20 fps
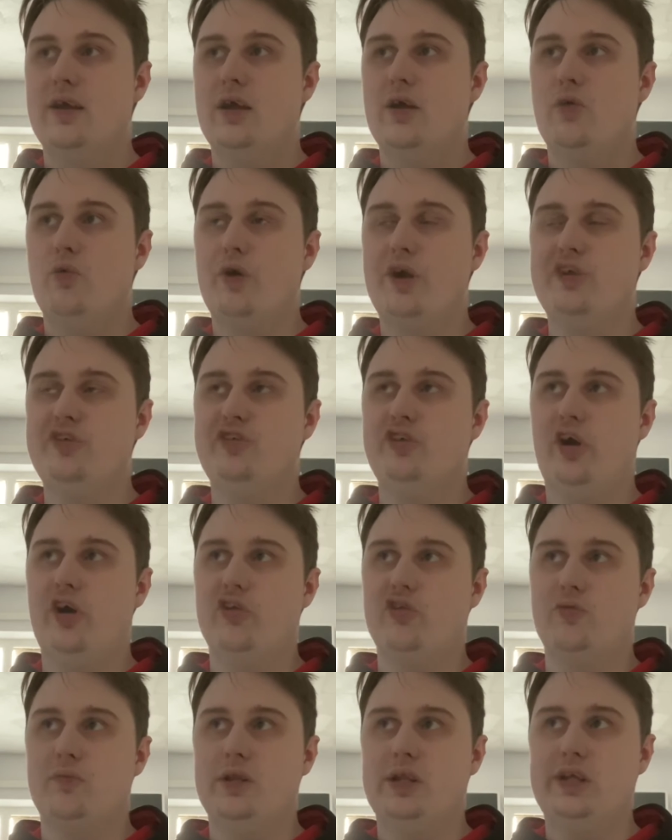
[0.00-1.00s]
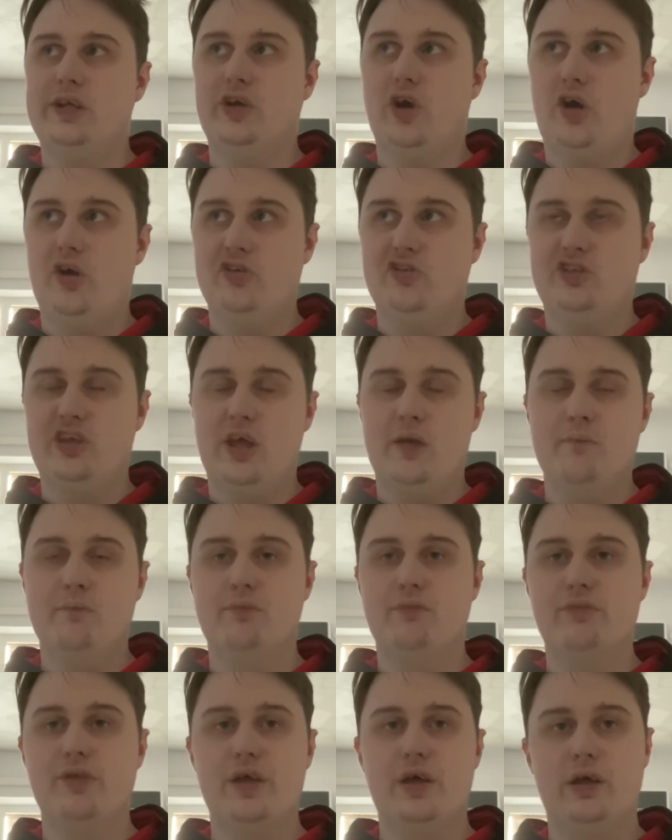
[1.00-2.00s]
which ultimately cost
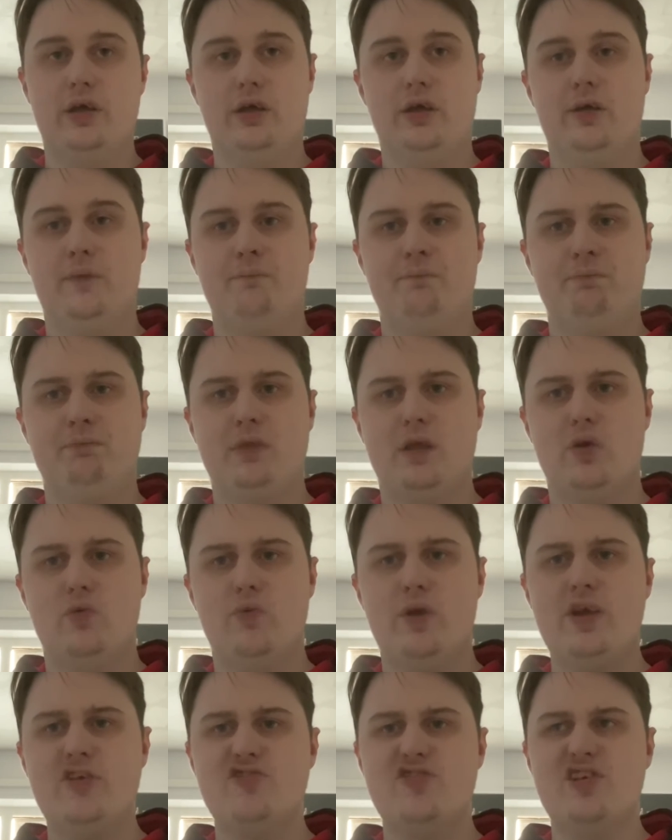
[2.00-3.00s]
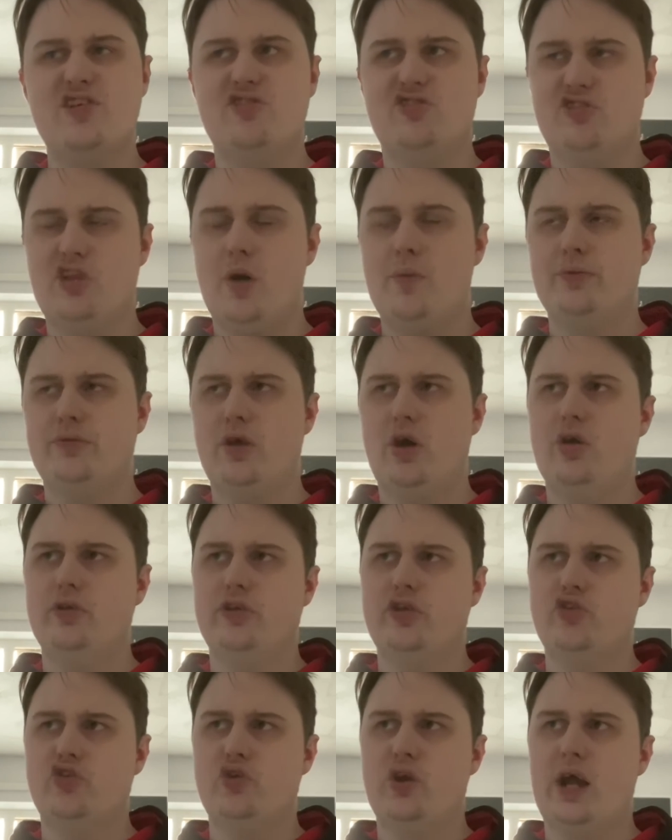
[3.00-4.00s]
him the race. He stopped on
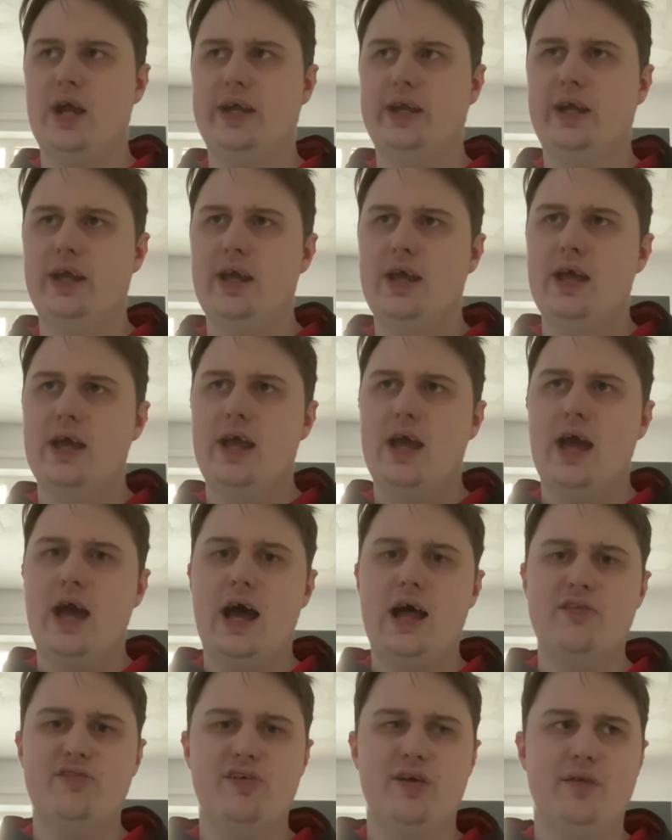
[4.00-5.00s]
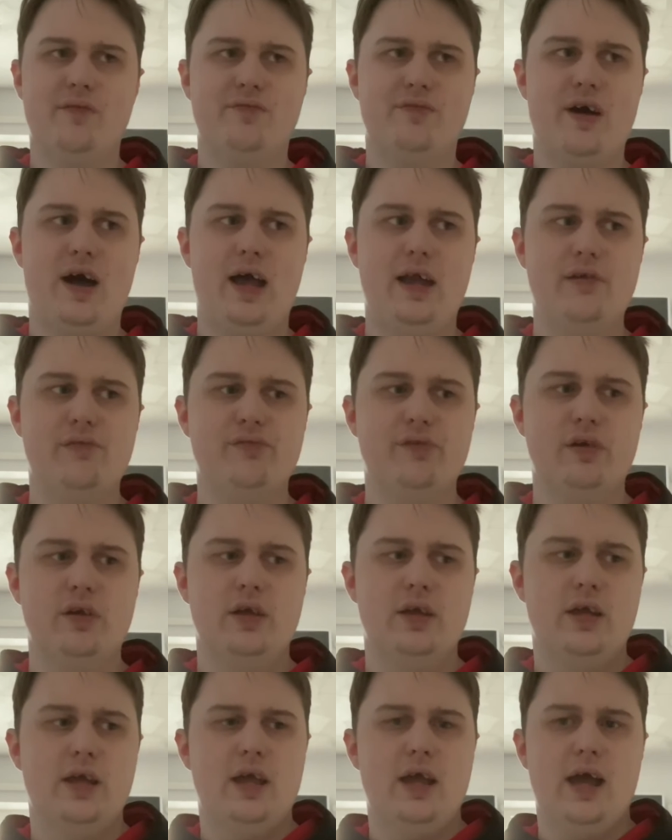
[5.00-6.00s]
the track at turn 5
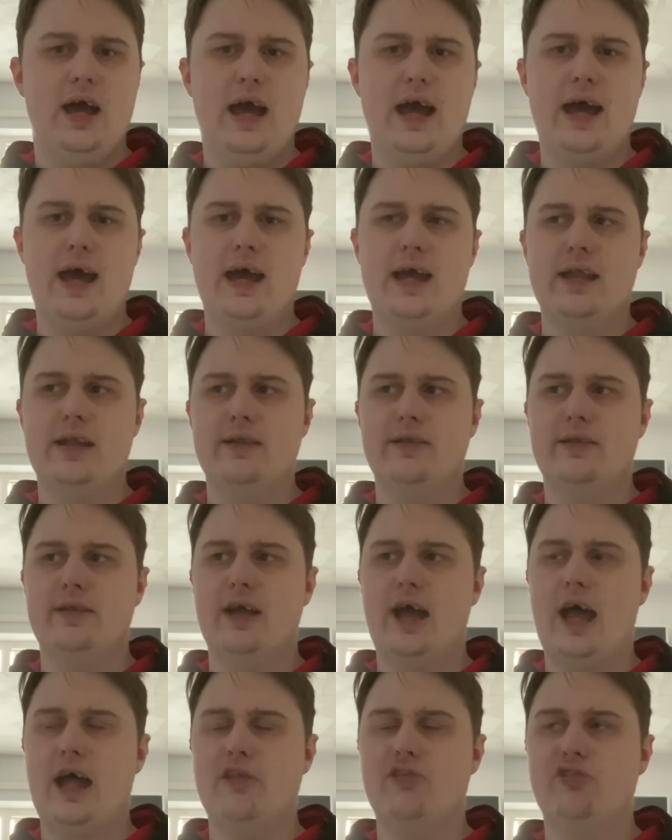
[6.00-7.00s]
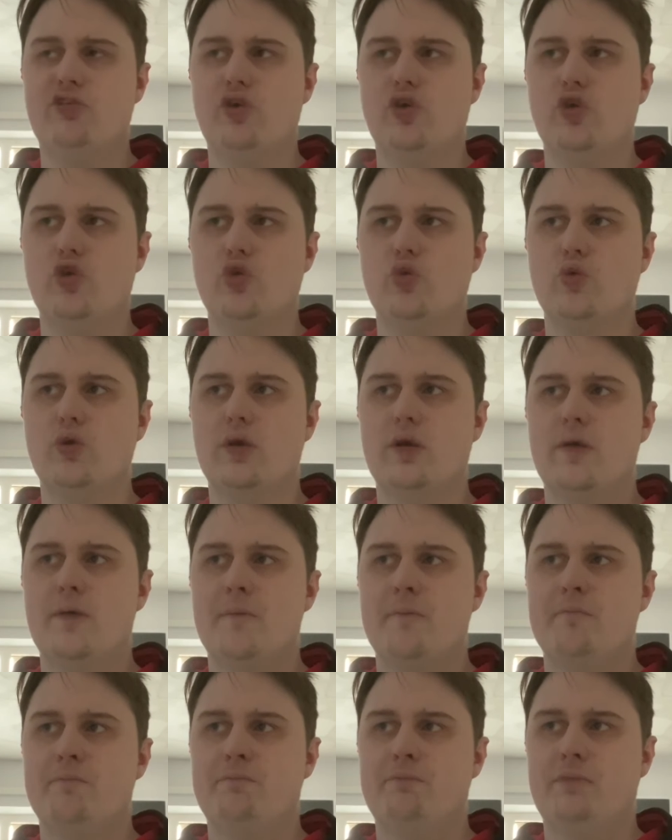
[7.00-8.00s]
and had to
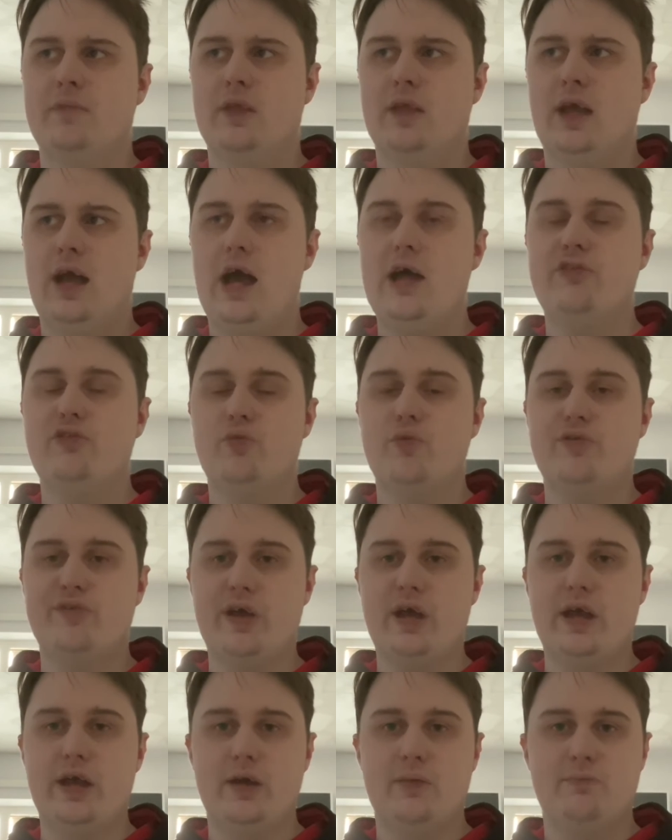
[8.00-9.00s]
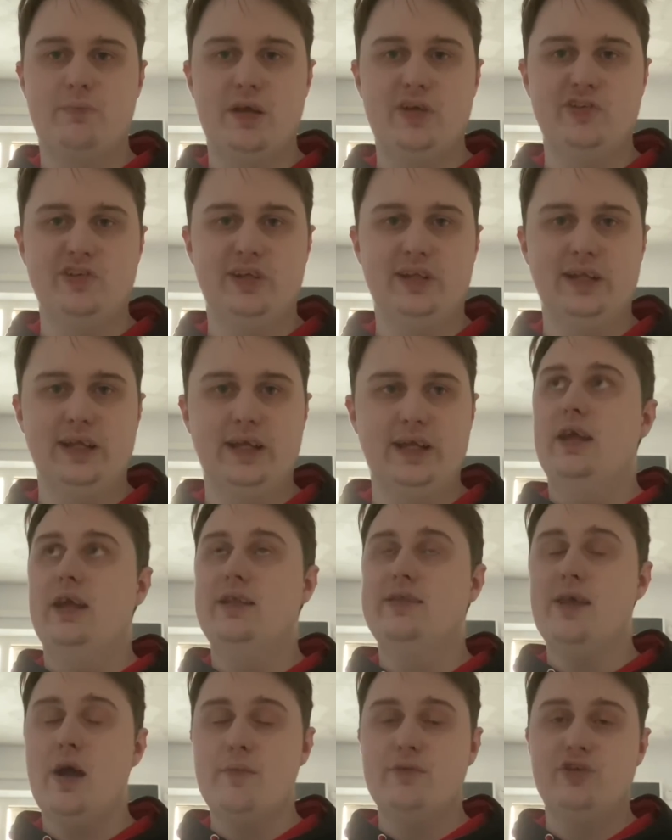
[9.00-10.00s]
retire, basically. He
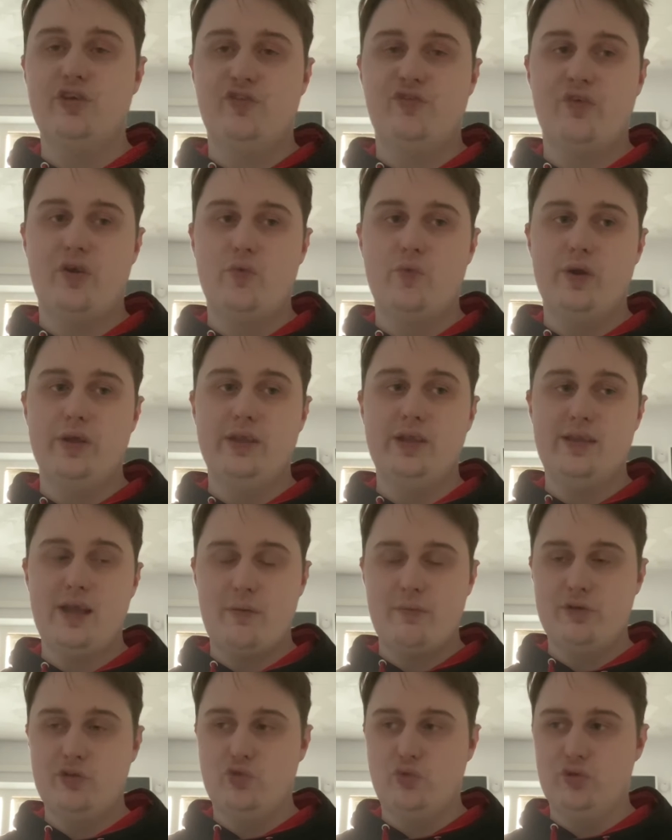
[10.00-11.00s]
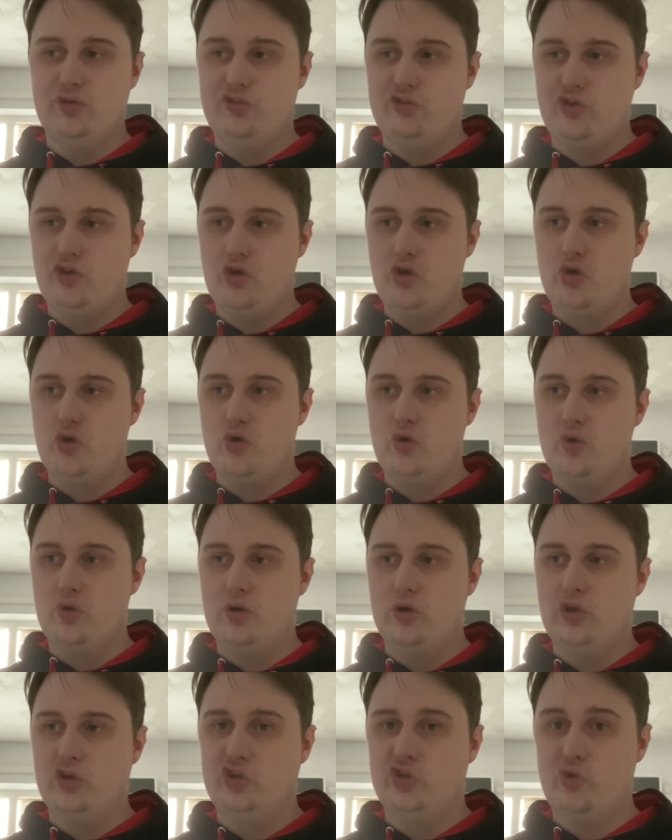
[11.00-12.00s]
damaged his front wing. The damage was too
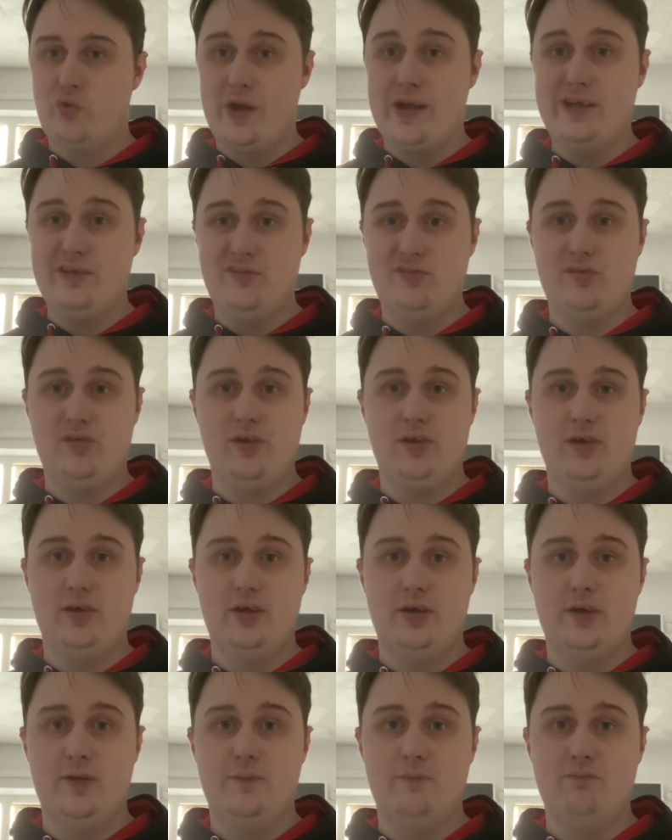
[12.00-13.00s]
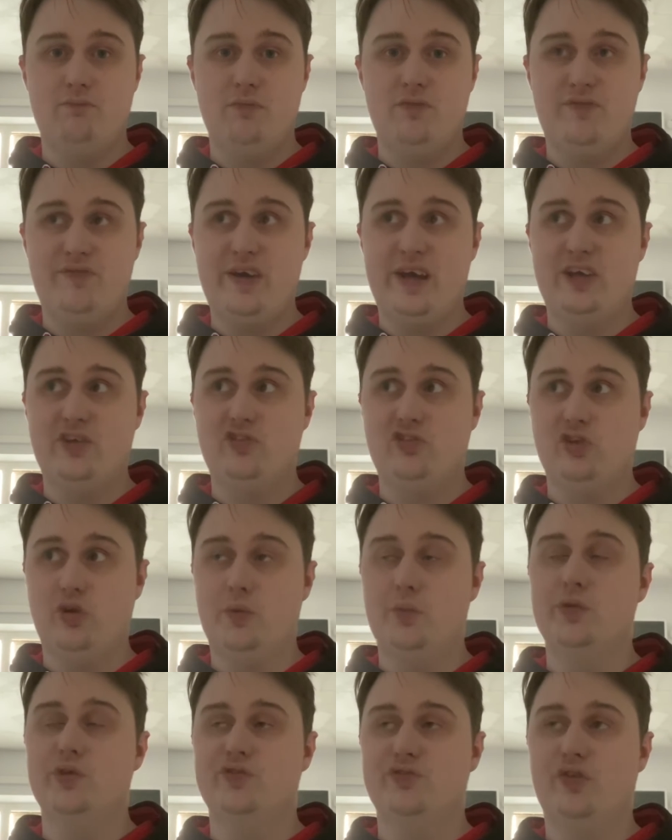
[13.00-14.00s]
great to fix, so
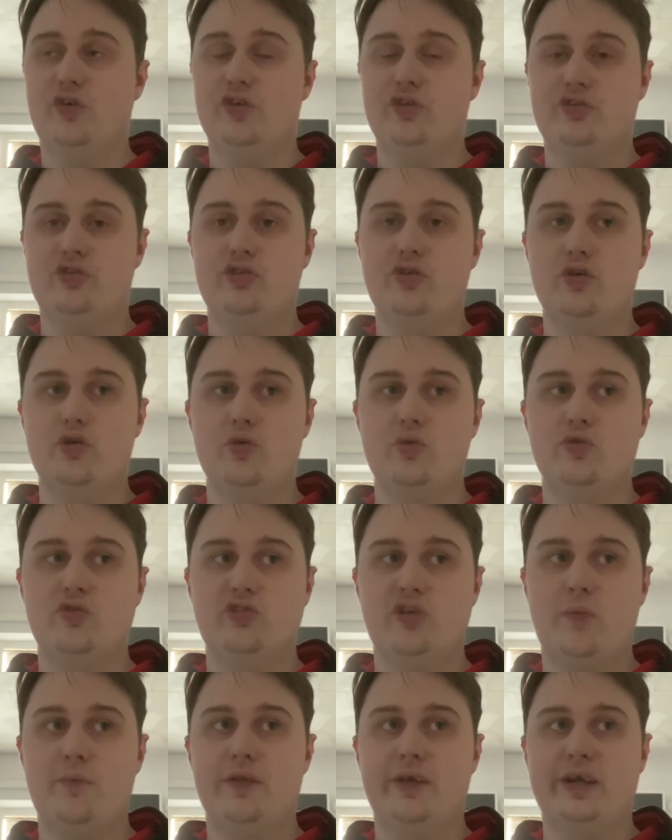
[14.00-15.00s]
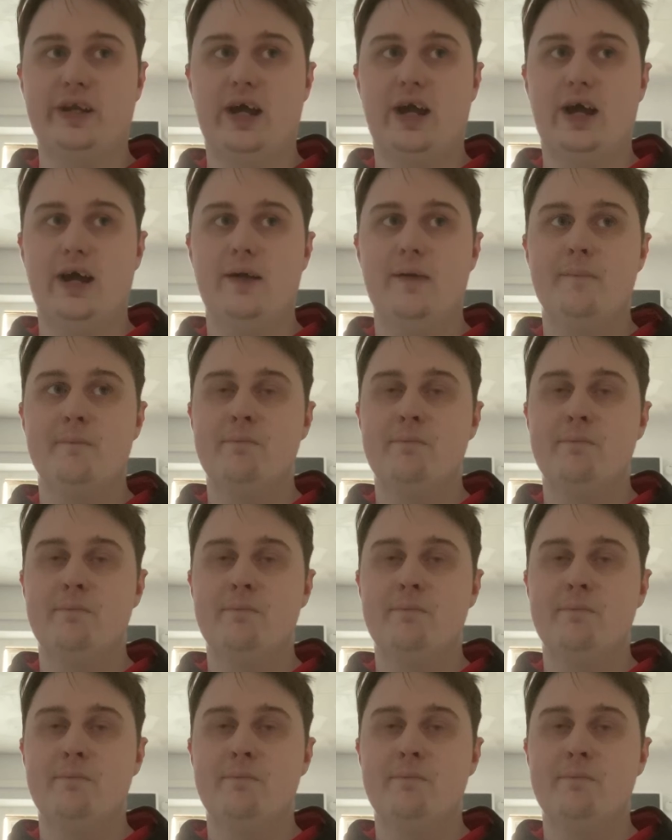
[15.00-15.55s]
he was forced to stop the car